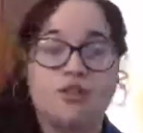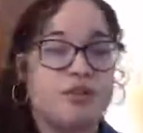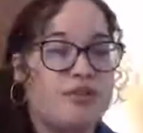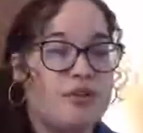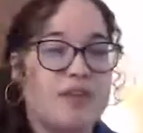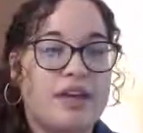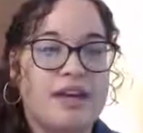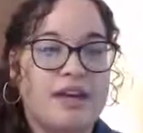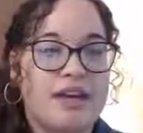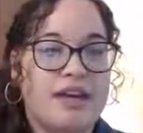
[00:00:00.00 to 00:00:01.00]
So if you
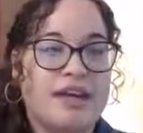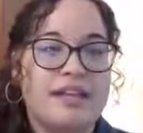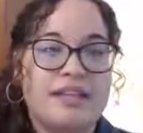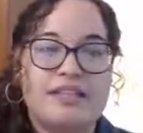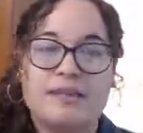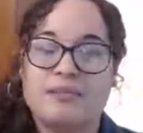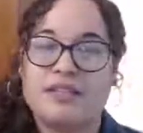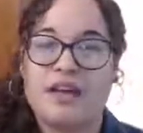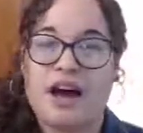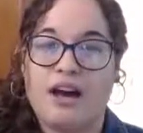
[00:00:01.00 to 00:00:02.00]
think it needs some
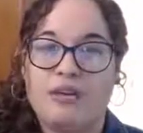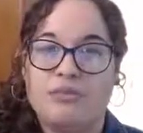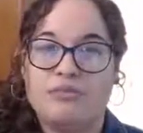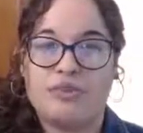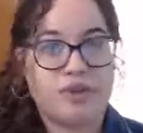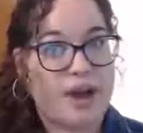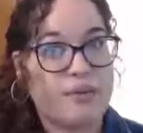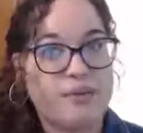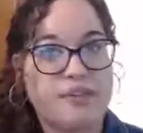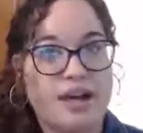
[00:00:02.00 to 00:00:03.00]
staccato, try
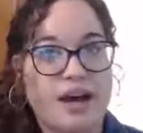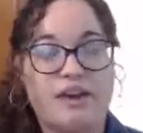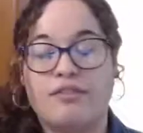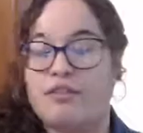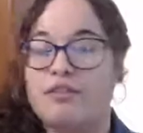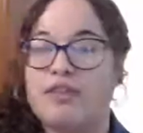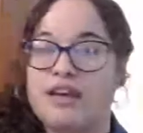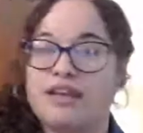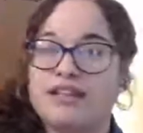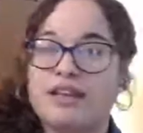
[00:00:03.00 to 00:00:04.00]
it with staccato. If you
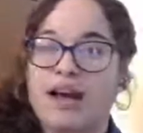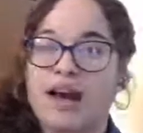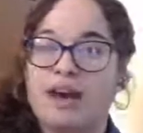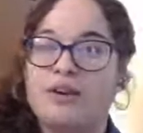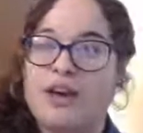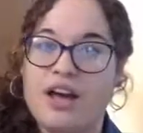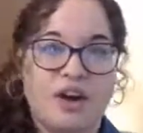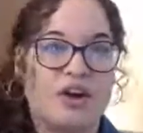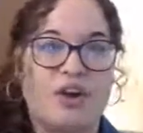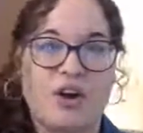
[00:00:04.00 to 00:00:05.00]
think it's legato,
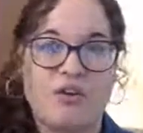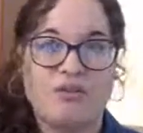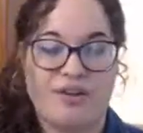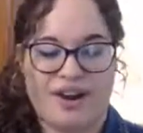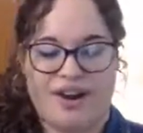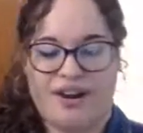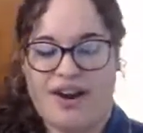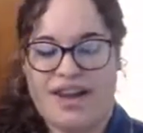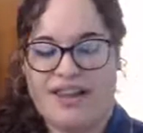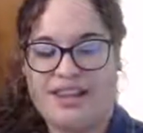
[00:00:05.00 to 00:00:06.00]
go for it, all
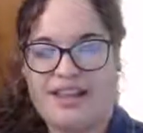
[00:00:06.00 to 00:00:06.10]
right?